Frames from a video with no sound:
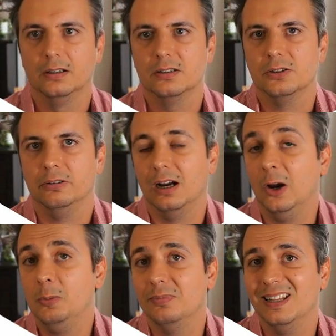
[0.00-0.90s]
So I
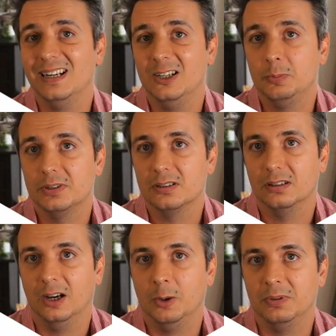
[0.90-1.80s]
hope that helped.
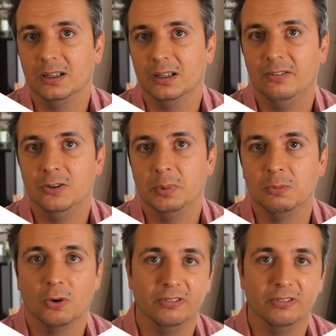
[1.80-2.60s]
I hope that gave you a bit more of an